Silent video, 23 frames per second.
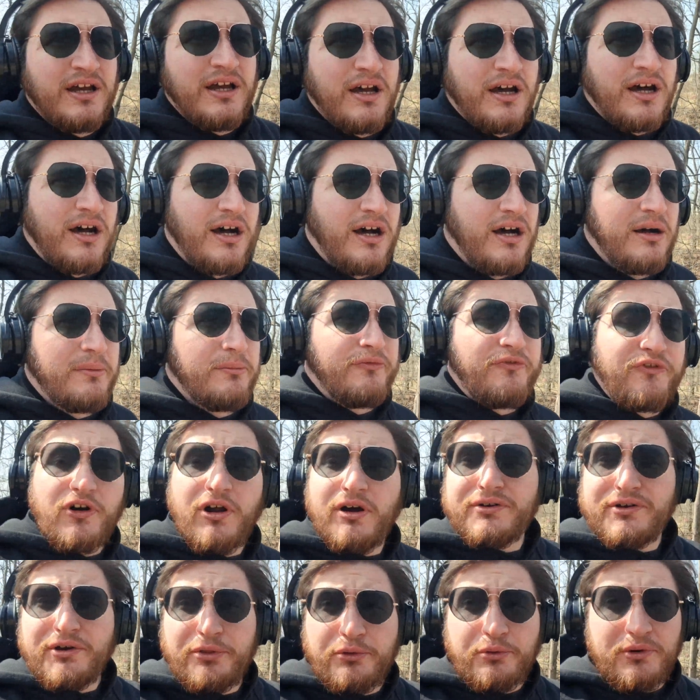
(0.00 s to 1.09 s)
for
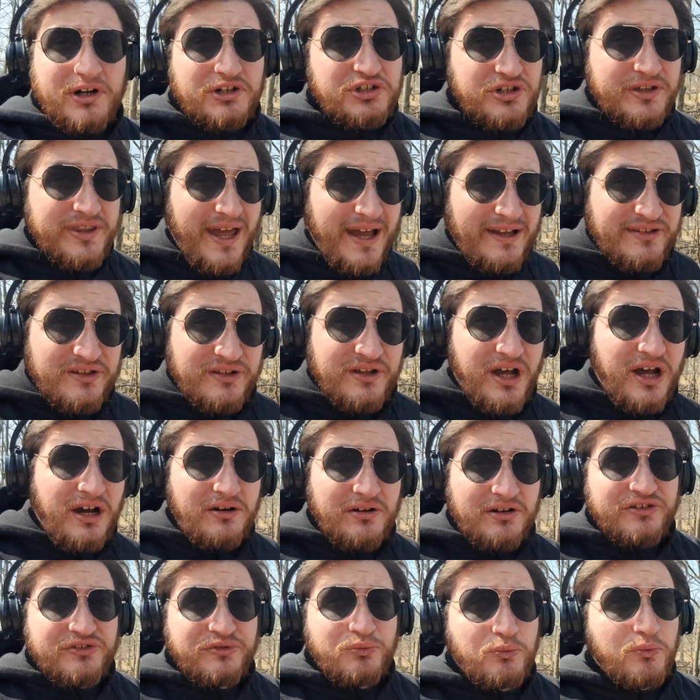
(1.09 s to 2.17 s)
under
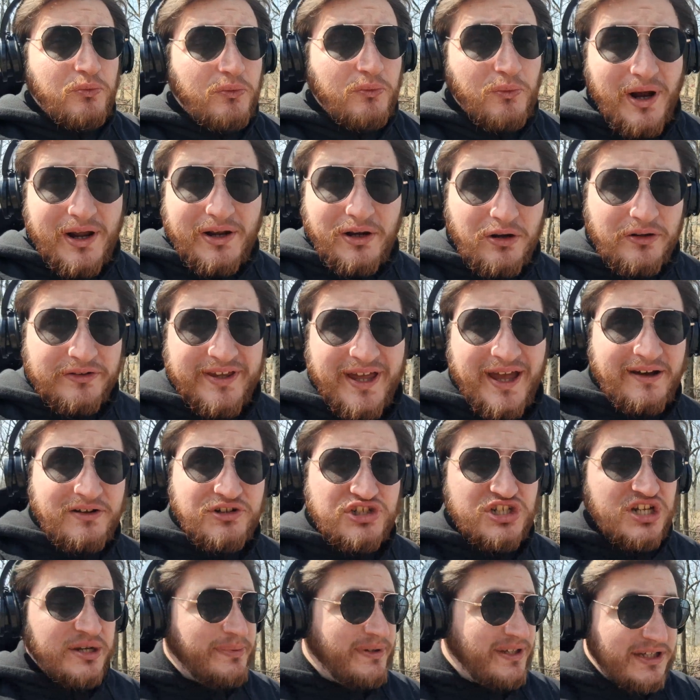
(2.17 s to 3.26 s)
$300,000, Whitehall
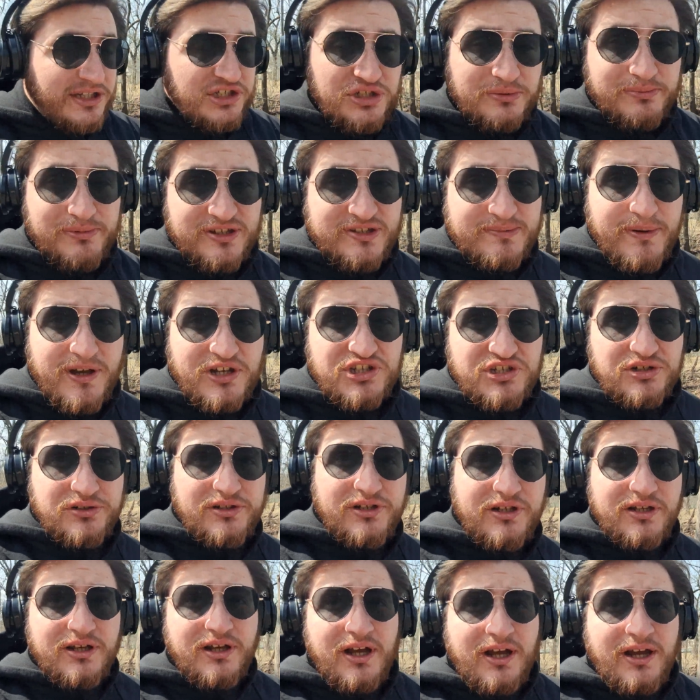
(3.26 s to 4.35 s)
Township, Egypt
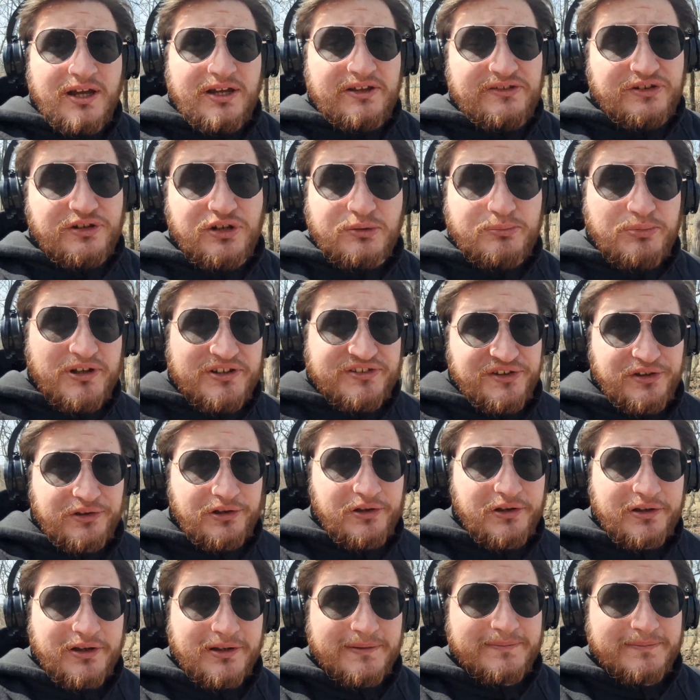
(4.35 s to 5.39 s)
especially, is a good place to look.